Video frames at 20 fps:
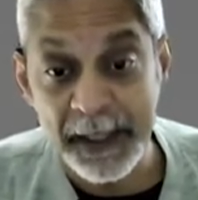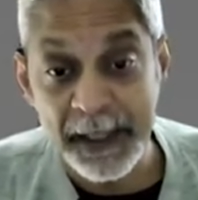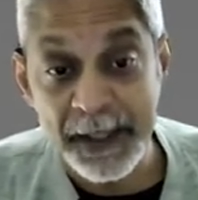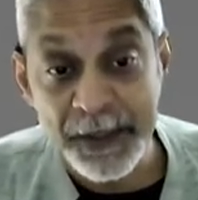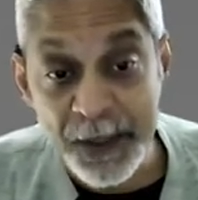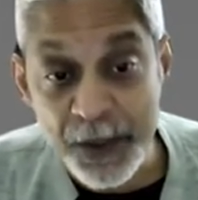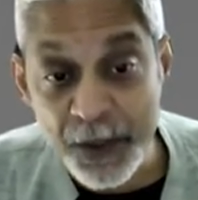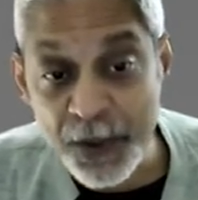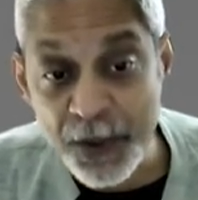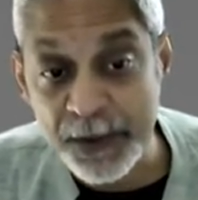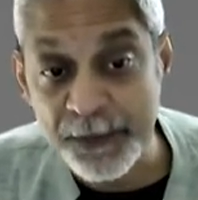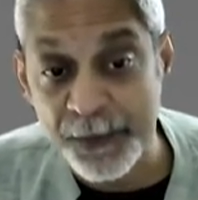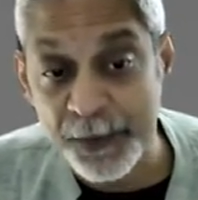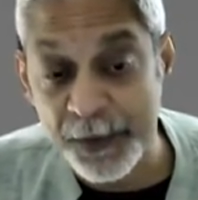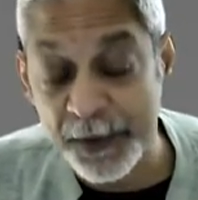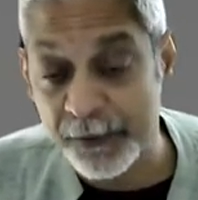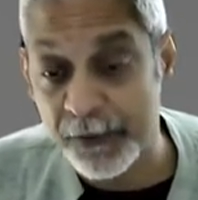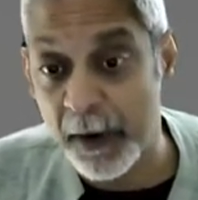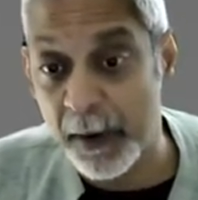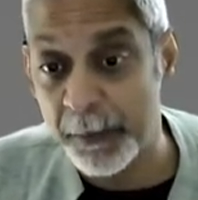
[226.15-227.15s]
such as, for
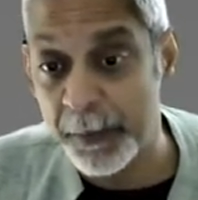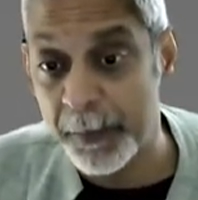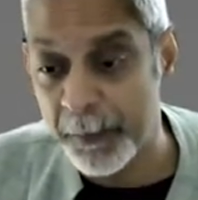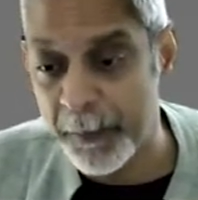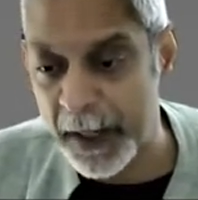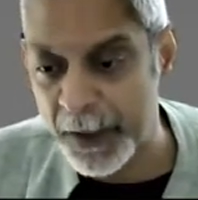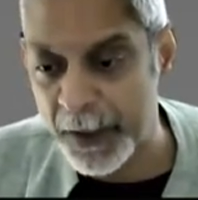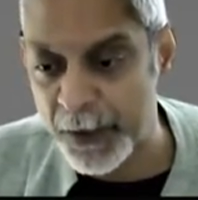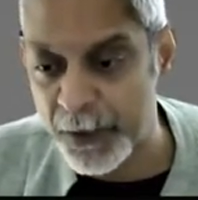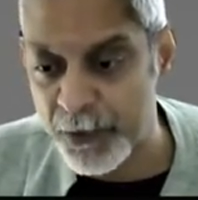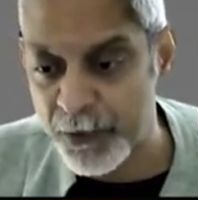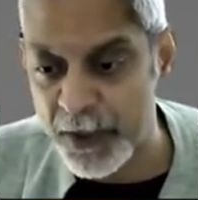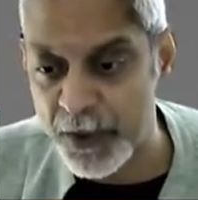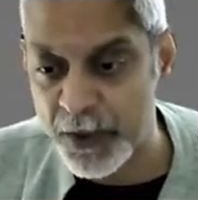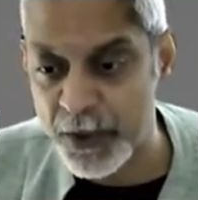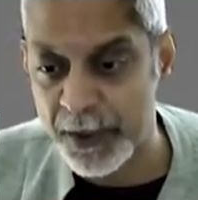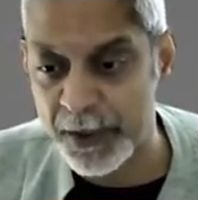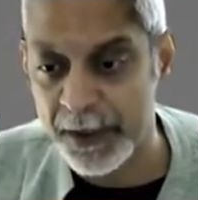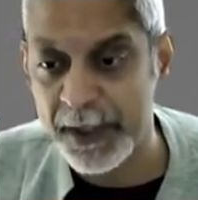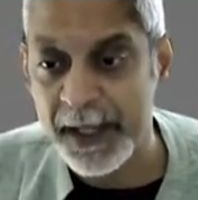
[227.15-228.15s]
example,
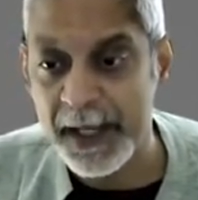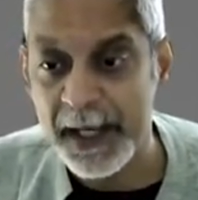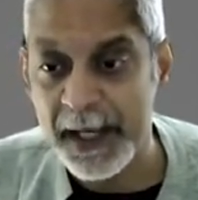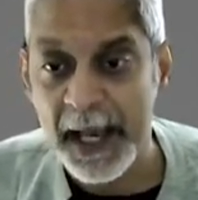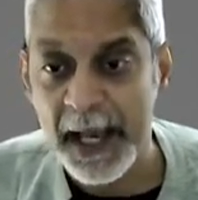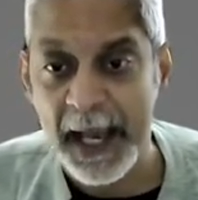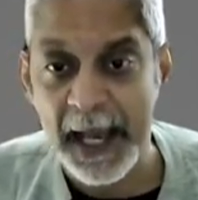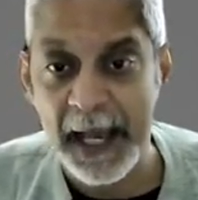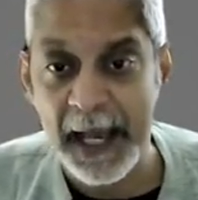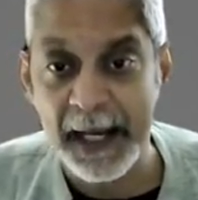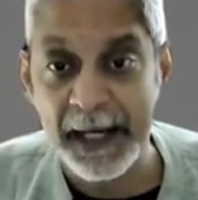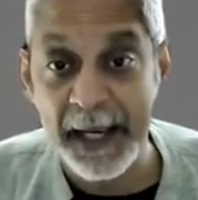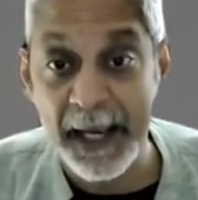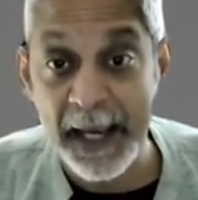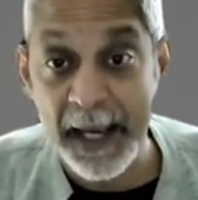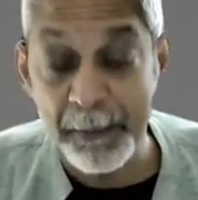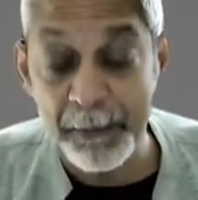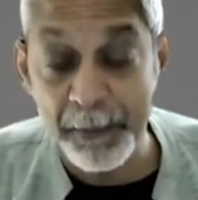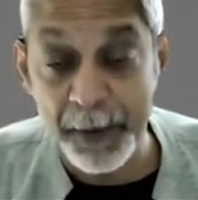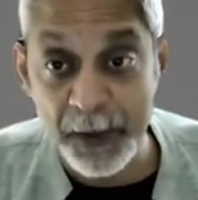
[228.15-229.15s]
malnutrition and
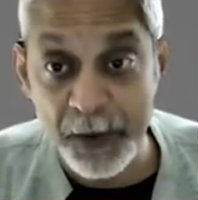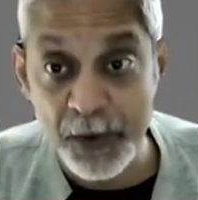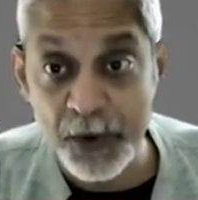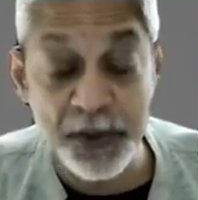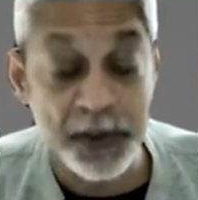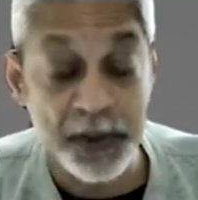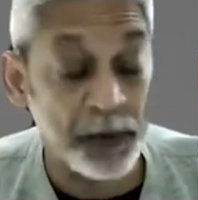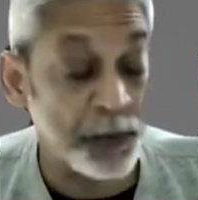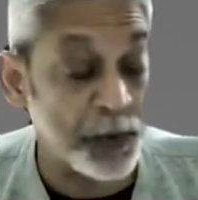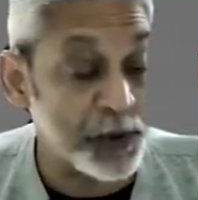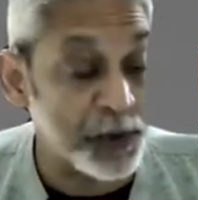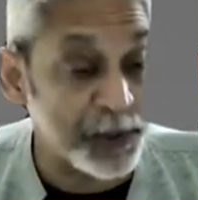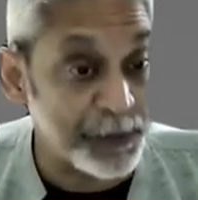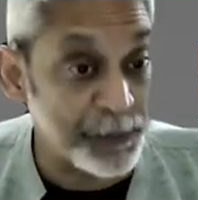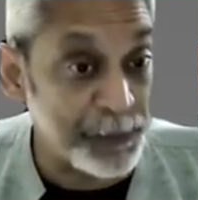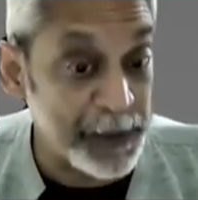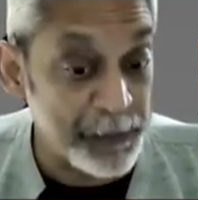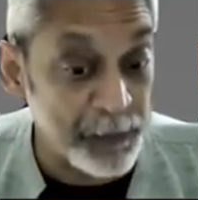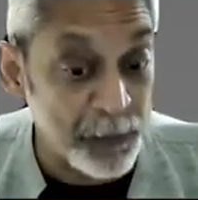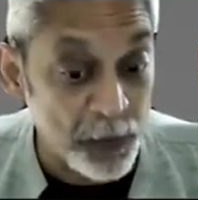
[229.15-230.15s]
air pollution, which has
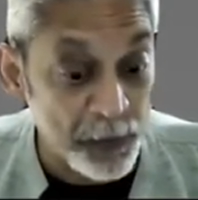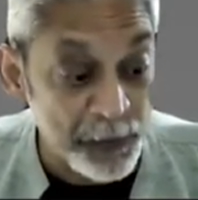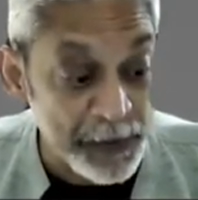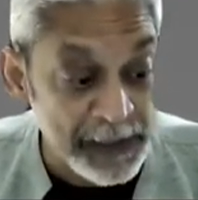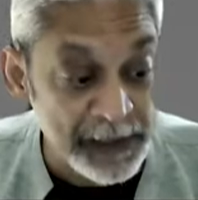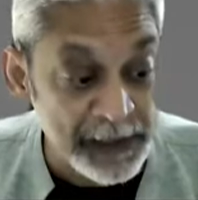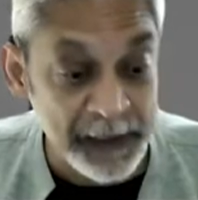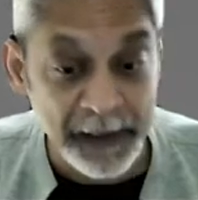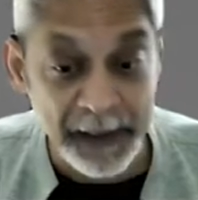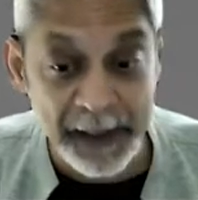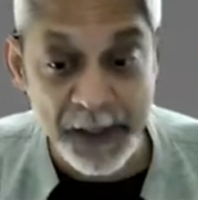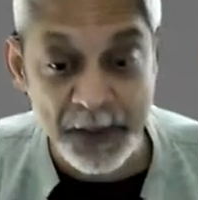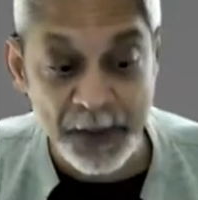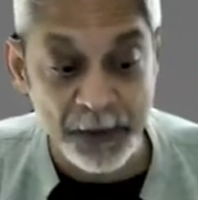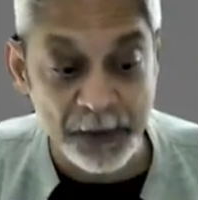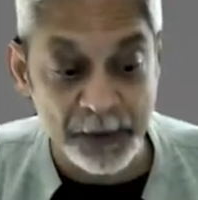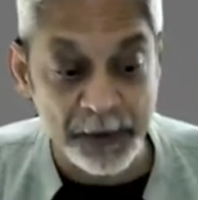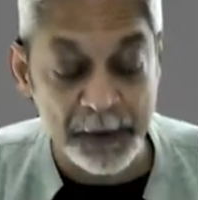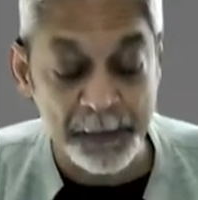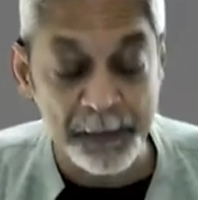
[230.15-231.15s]
been more recently
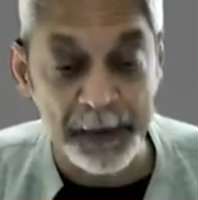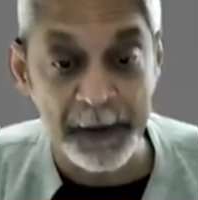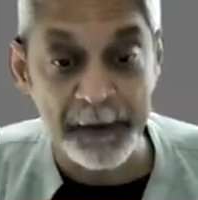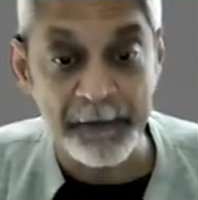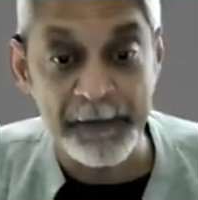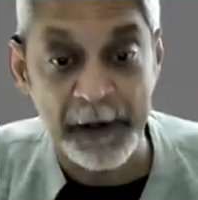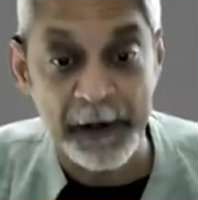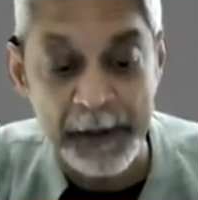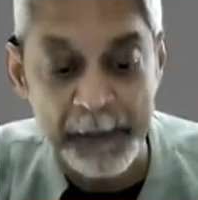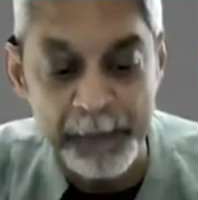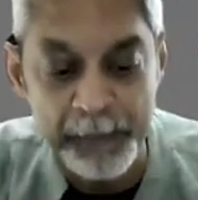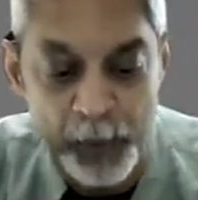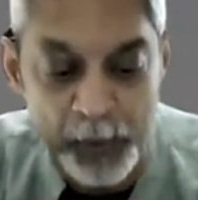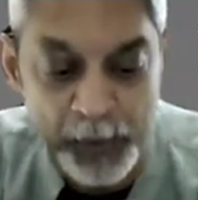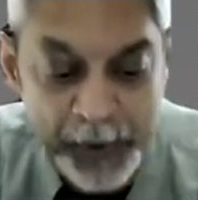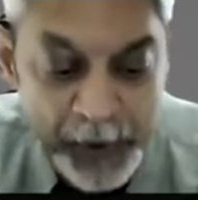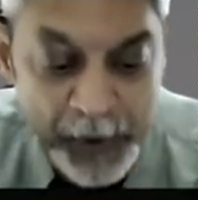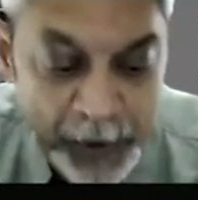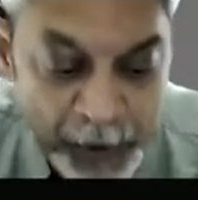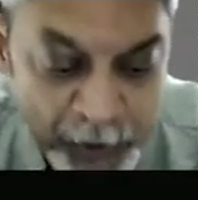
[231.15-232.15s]
shown to be a very
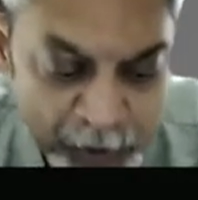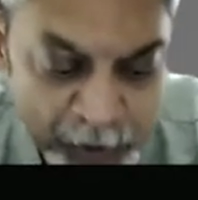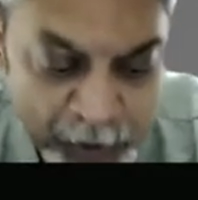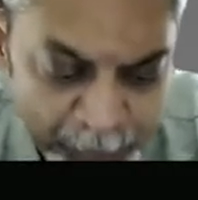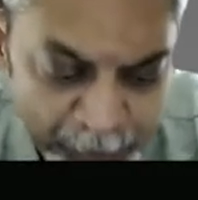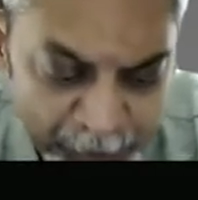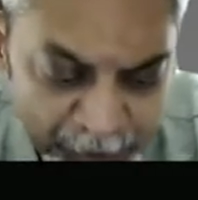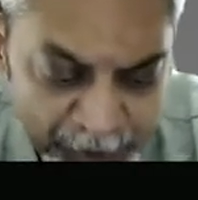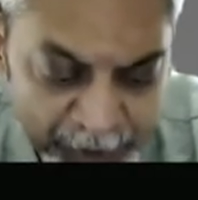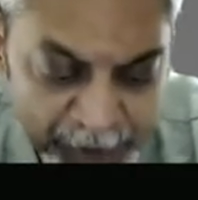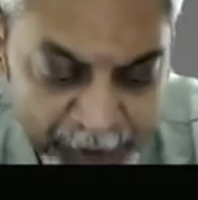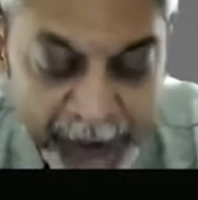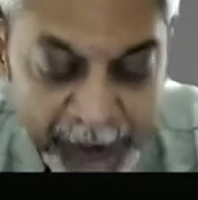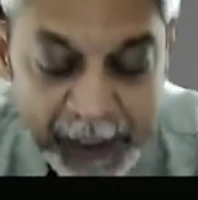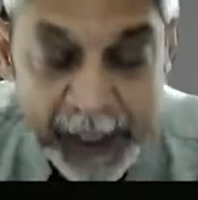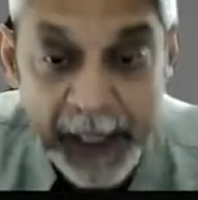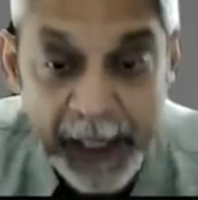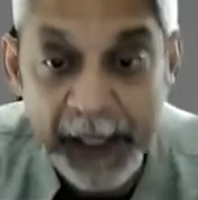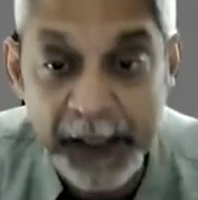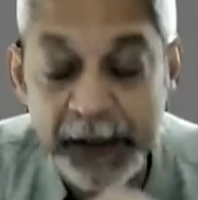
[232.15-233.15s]
important contributor
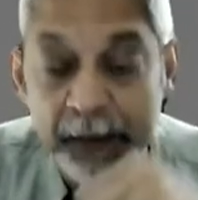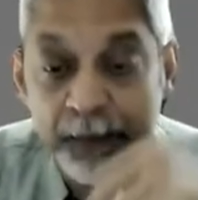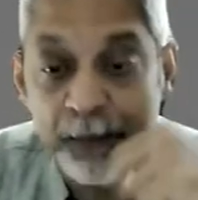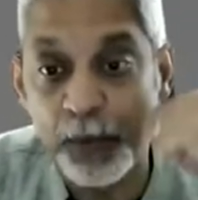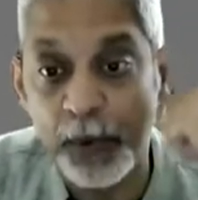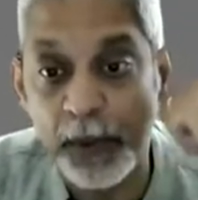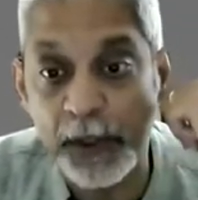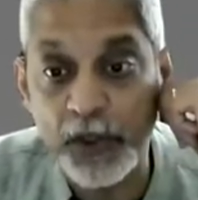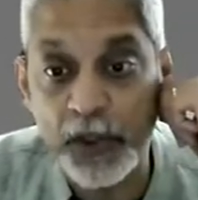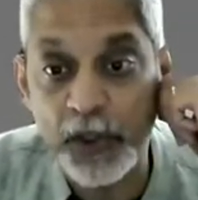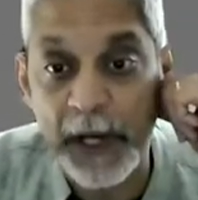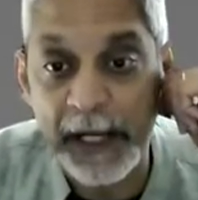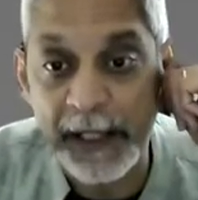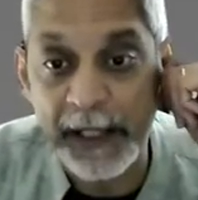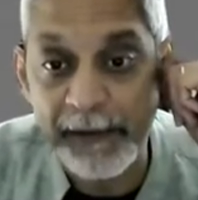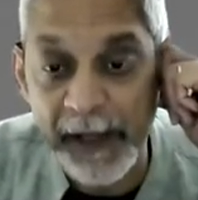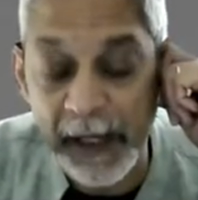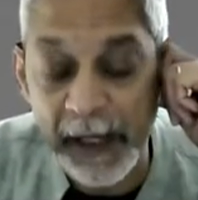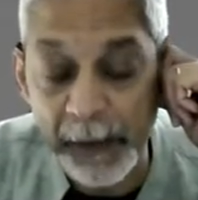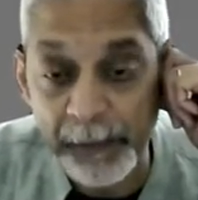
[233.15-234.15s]
to poor child
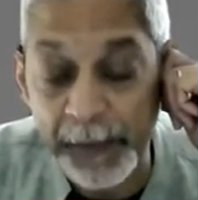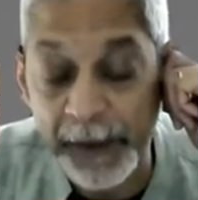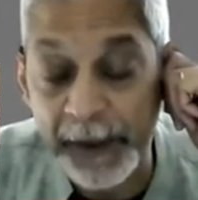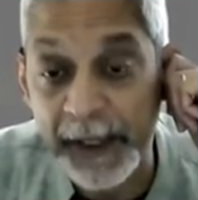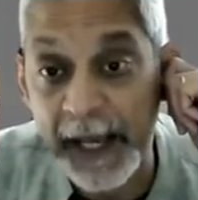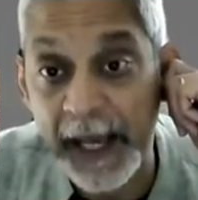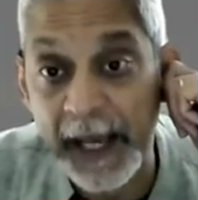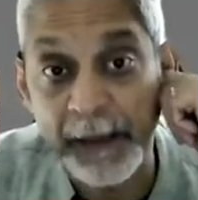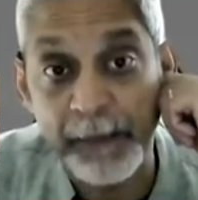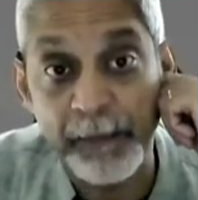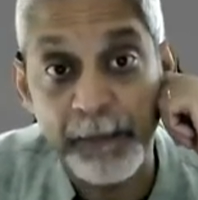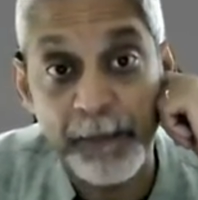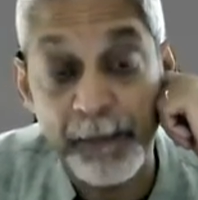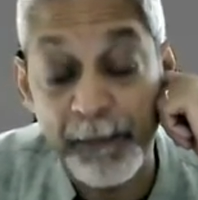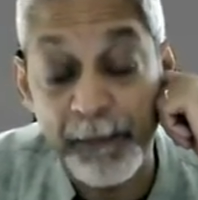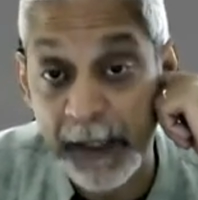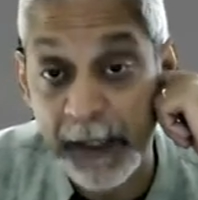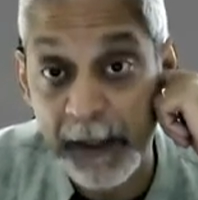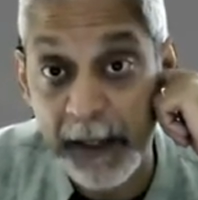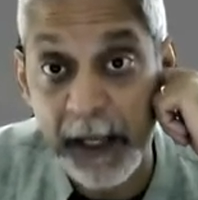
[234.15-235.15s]
development and
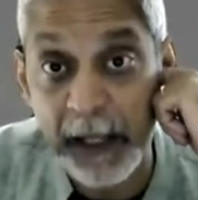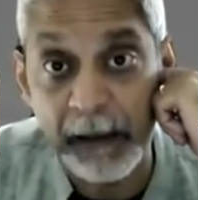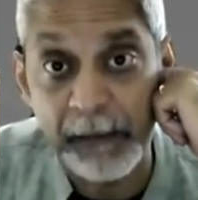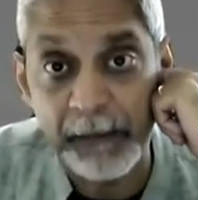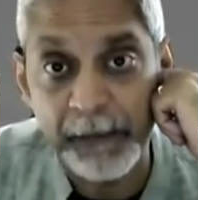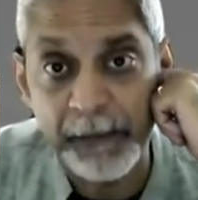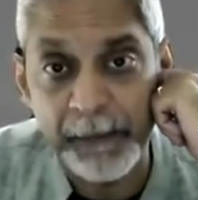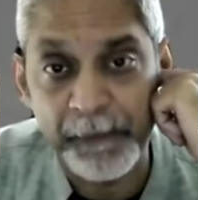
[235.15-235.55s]
mental health.